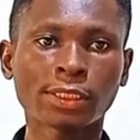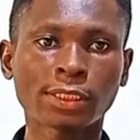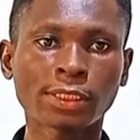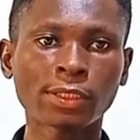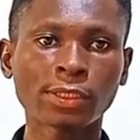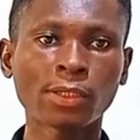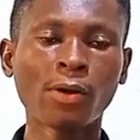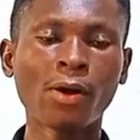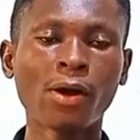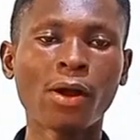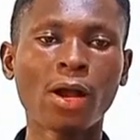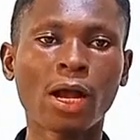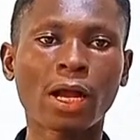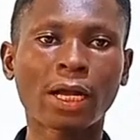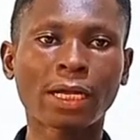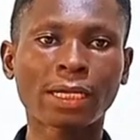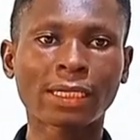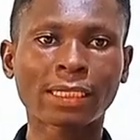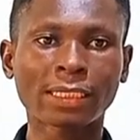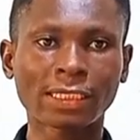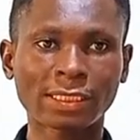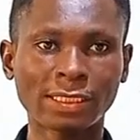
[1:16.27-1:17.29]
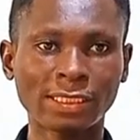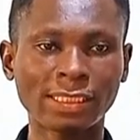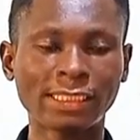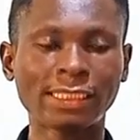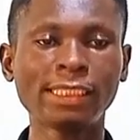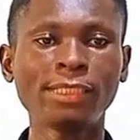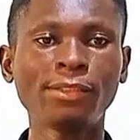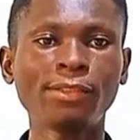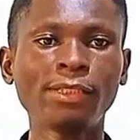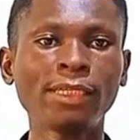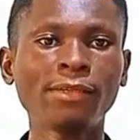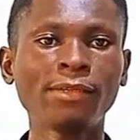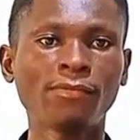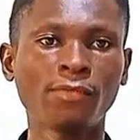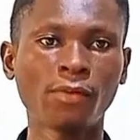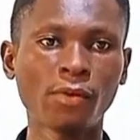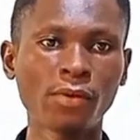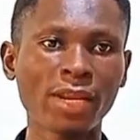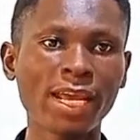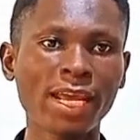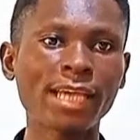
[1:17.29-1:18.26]
So, considering
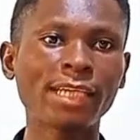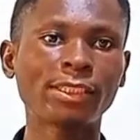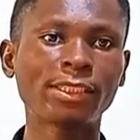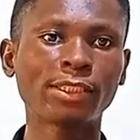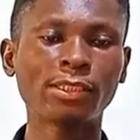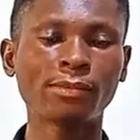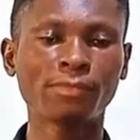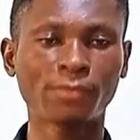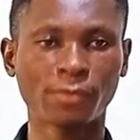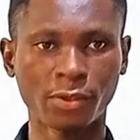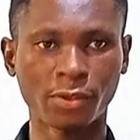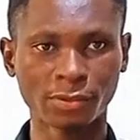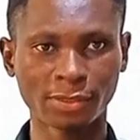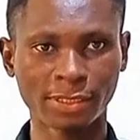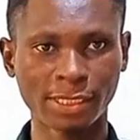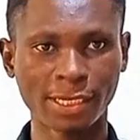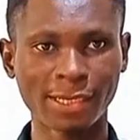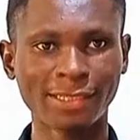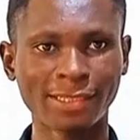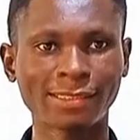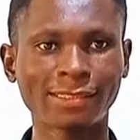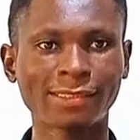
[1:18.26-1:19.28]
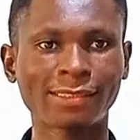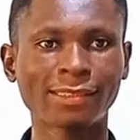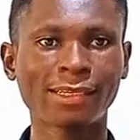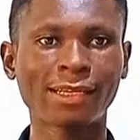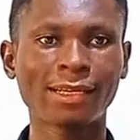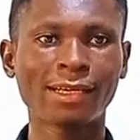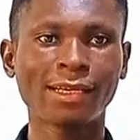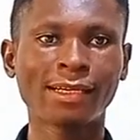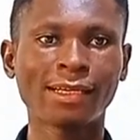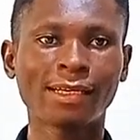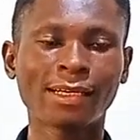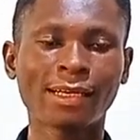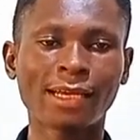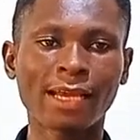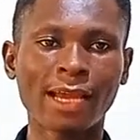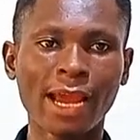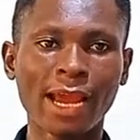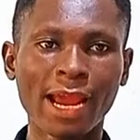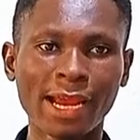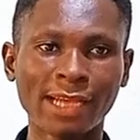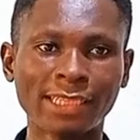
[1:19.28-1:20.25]
phonation process,
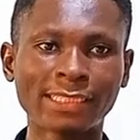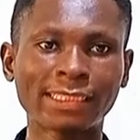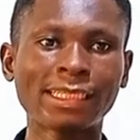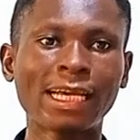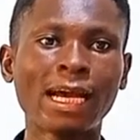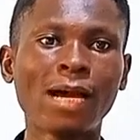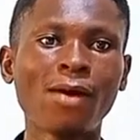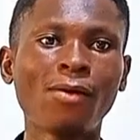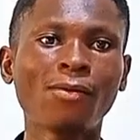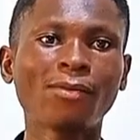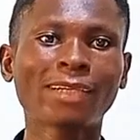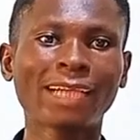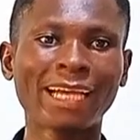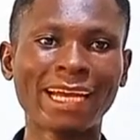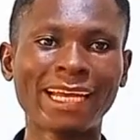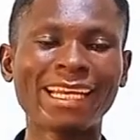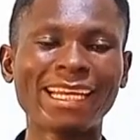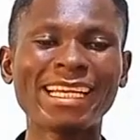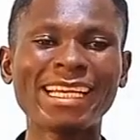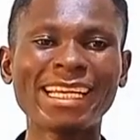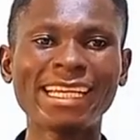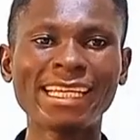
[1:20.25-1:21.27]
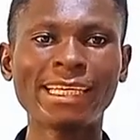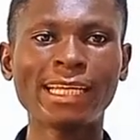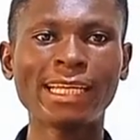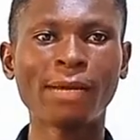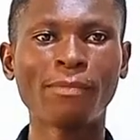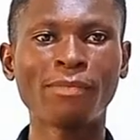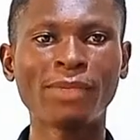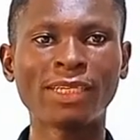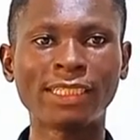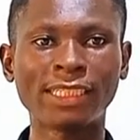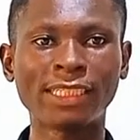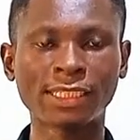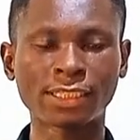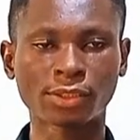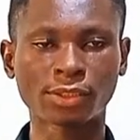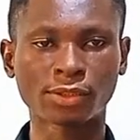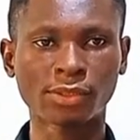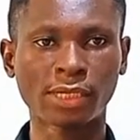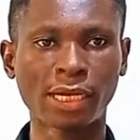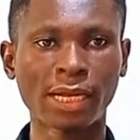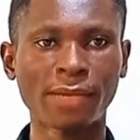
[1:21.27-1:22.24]
a sound can either be
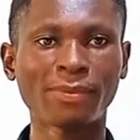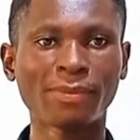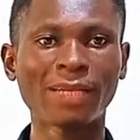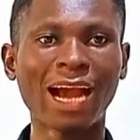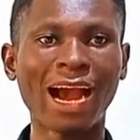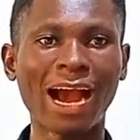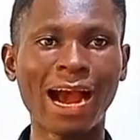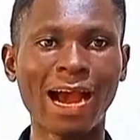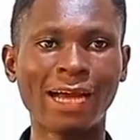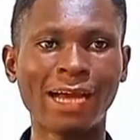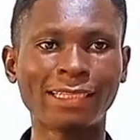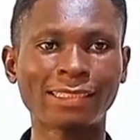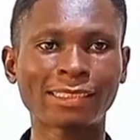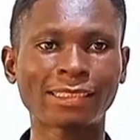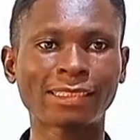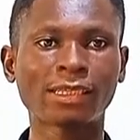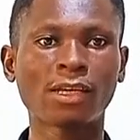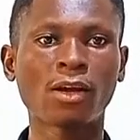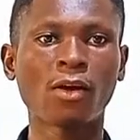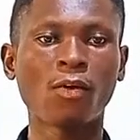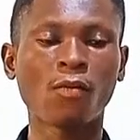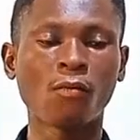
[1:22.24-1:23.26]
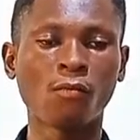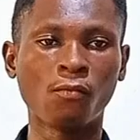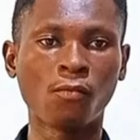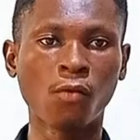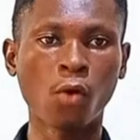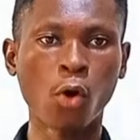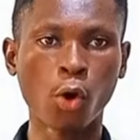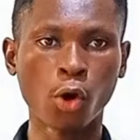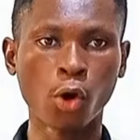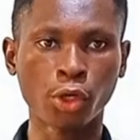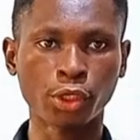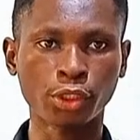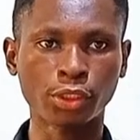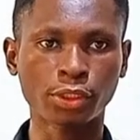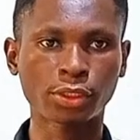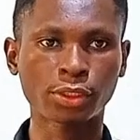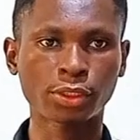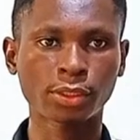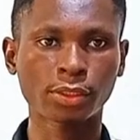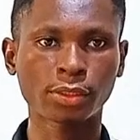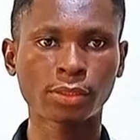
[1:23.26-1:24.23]
described as
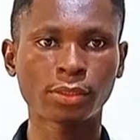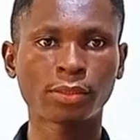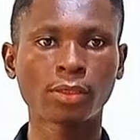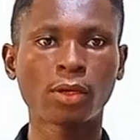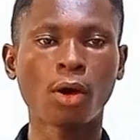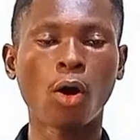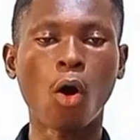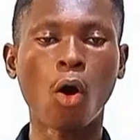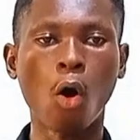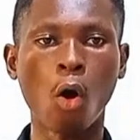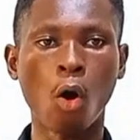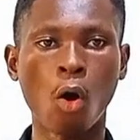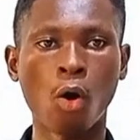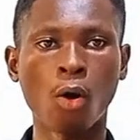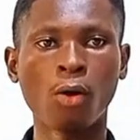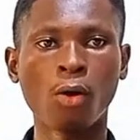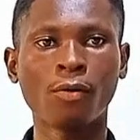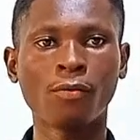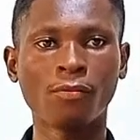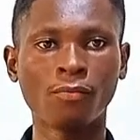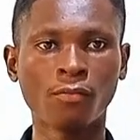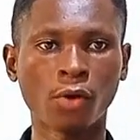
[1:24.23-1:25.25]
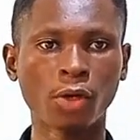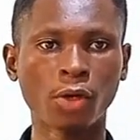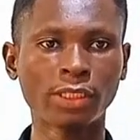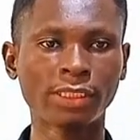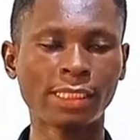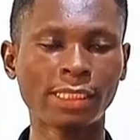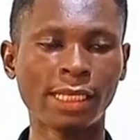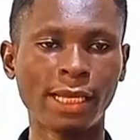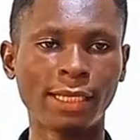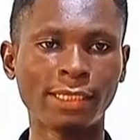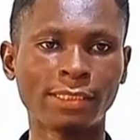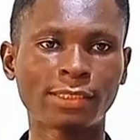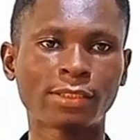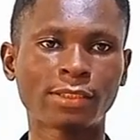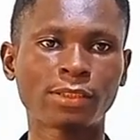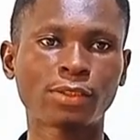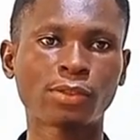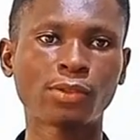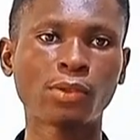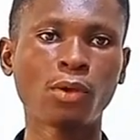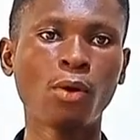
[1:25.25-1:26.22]
voiced or
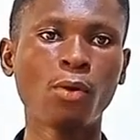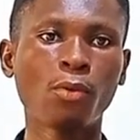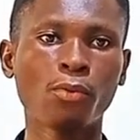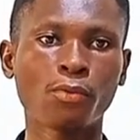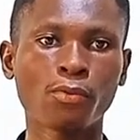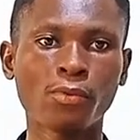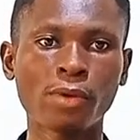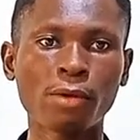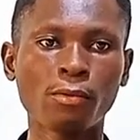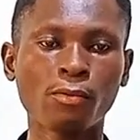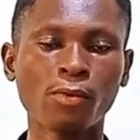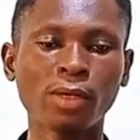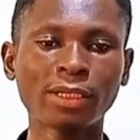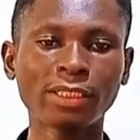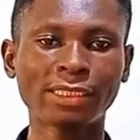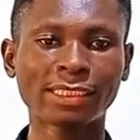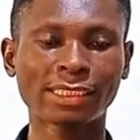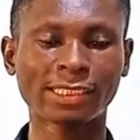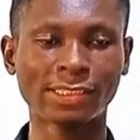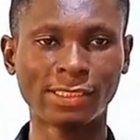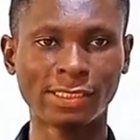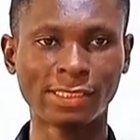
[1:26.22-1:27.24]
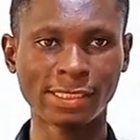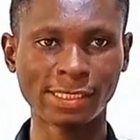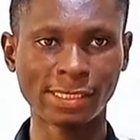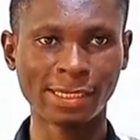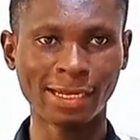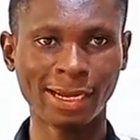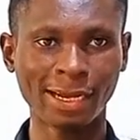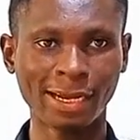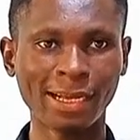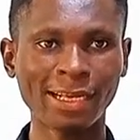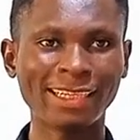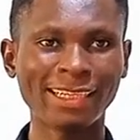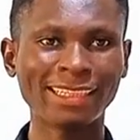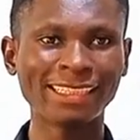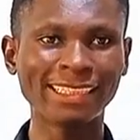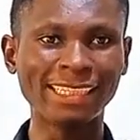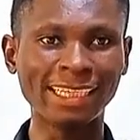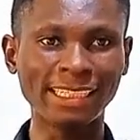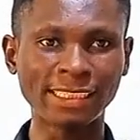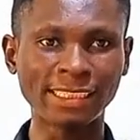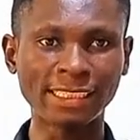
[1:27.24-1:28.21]
voiceless. So, we want to consider
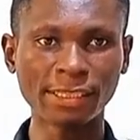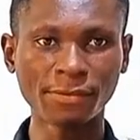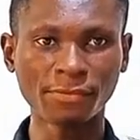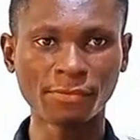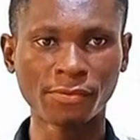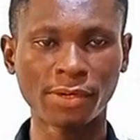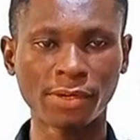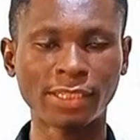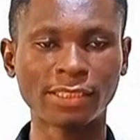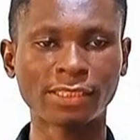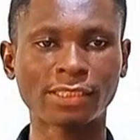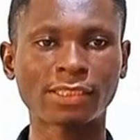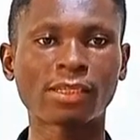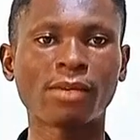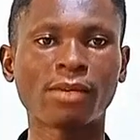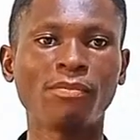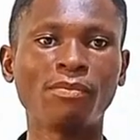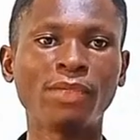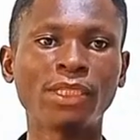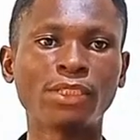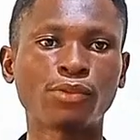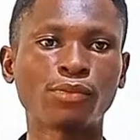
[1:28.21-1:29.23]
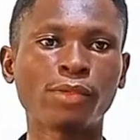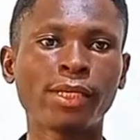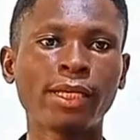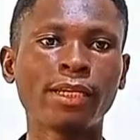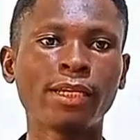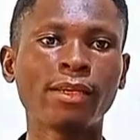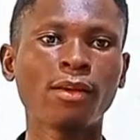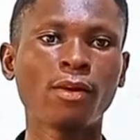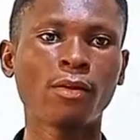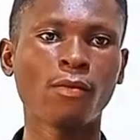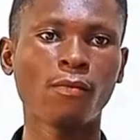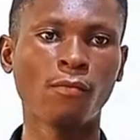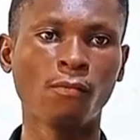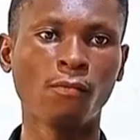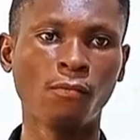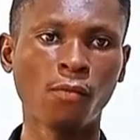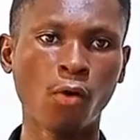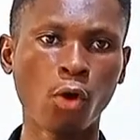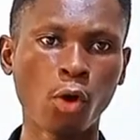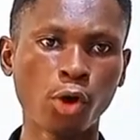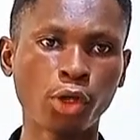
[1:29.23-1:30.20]
the difference between
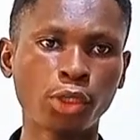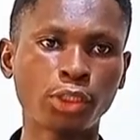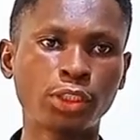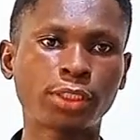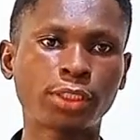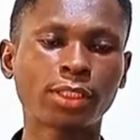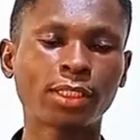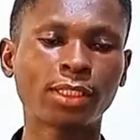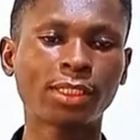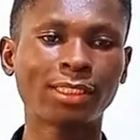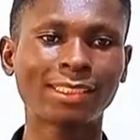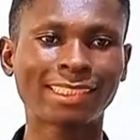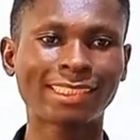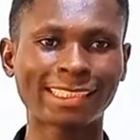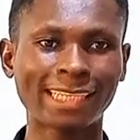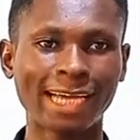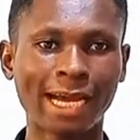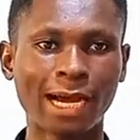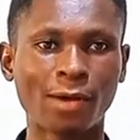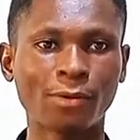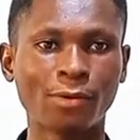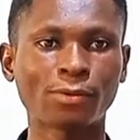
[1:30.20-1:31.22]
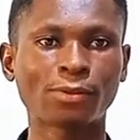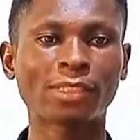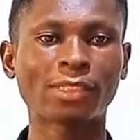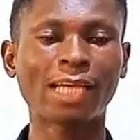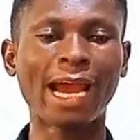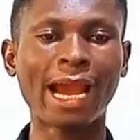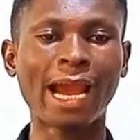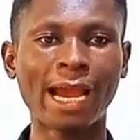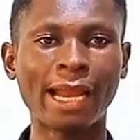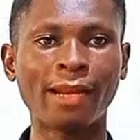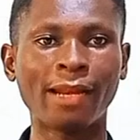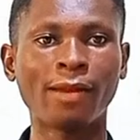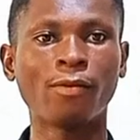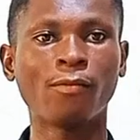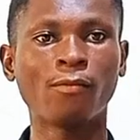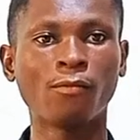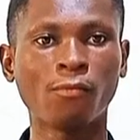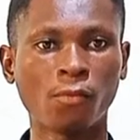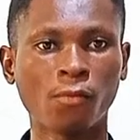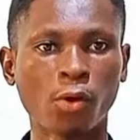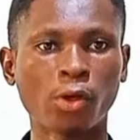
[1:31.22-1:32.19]
voiced sounds
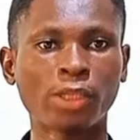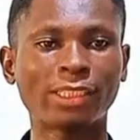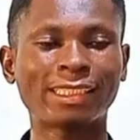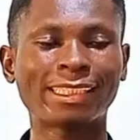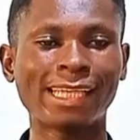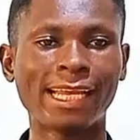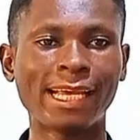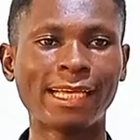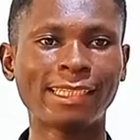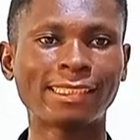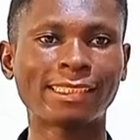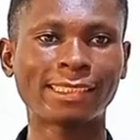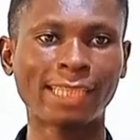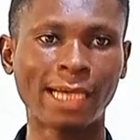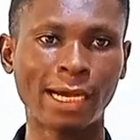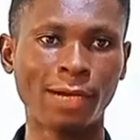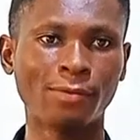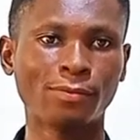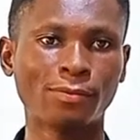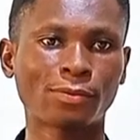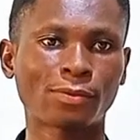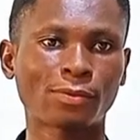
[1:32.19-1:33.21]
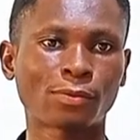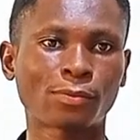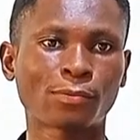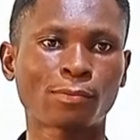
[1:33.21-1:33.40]
and voiceless sounds.